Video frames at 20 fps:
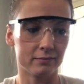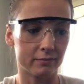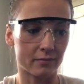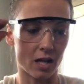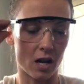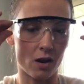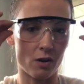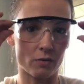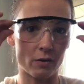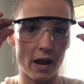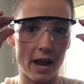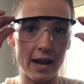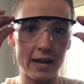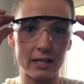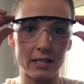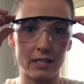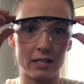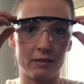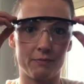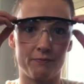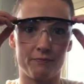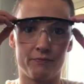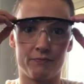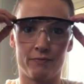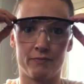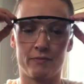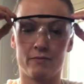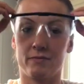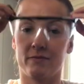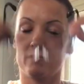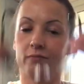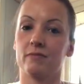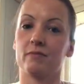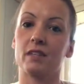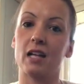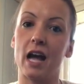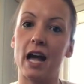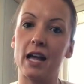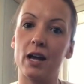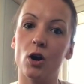All right,
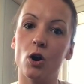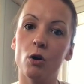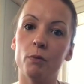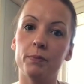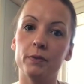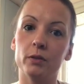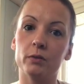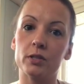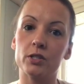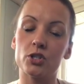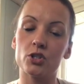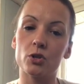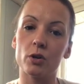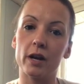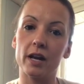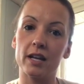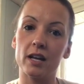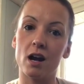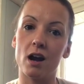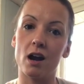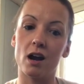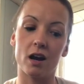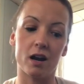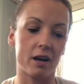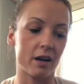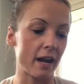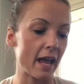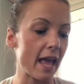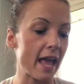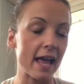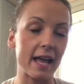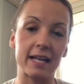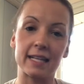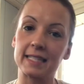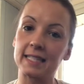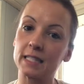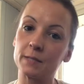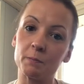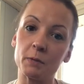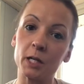I hope you enjoyed our egg
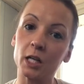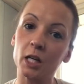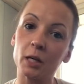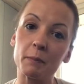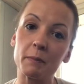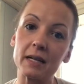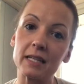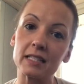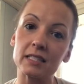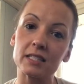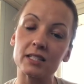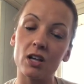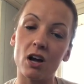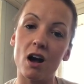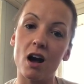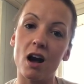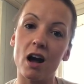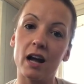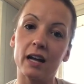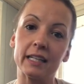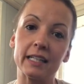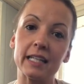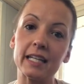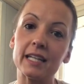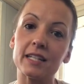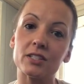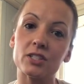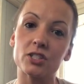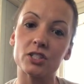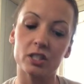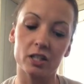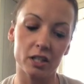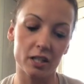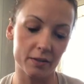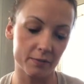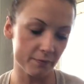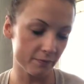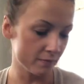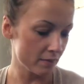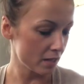experiments on
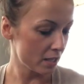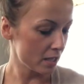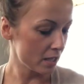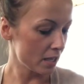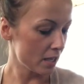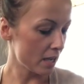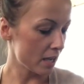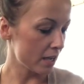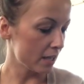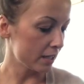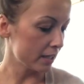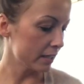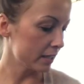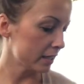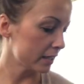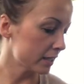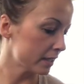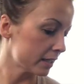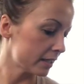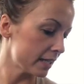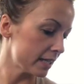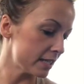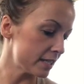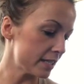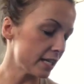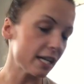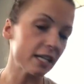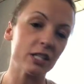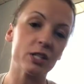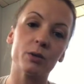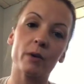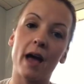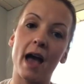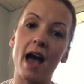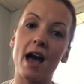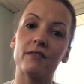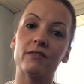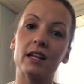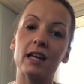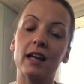Easter. Continue
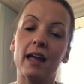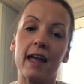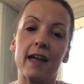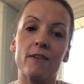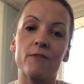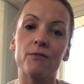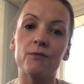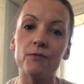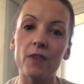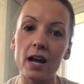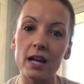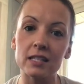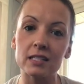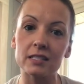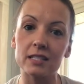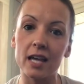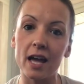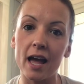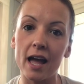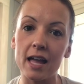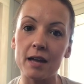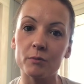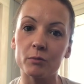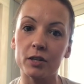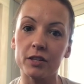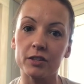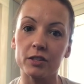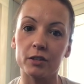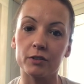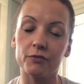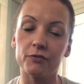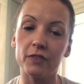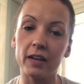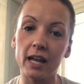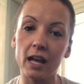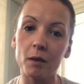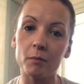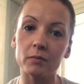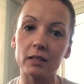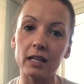having a fun time with your
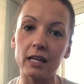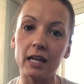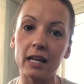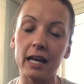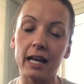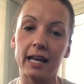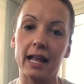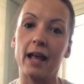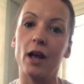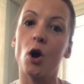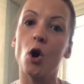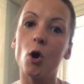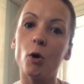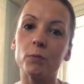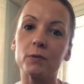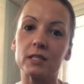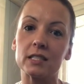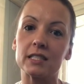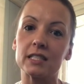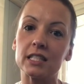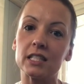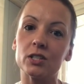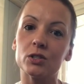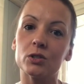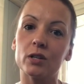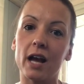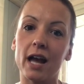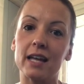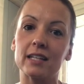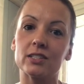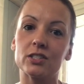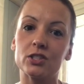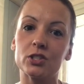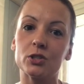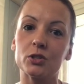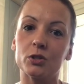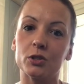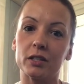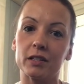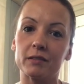family, and I hope to see you guys
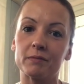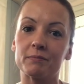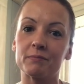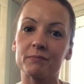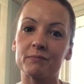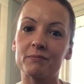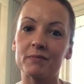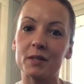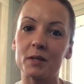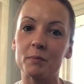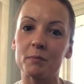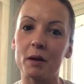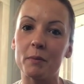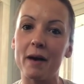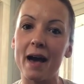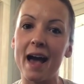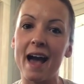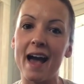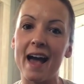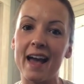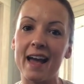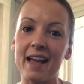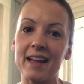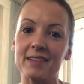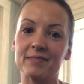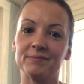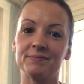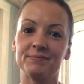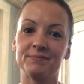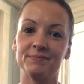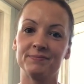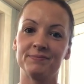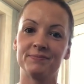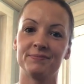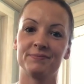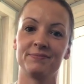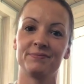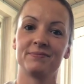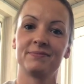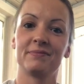soon. Bye-bye.
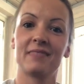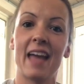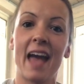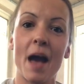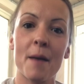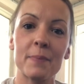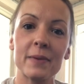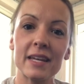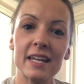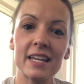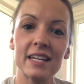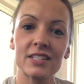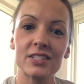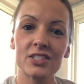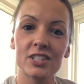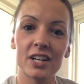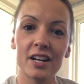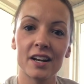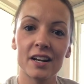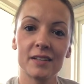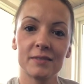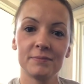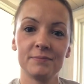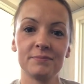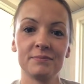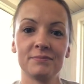Happy Easter.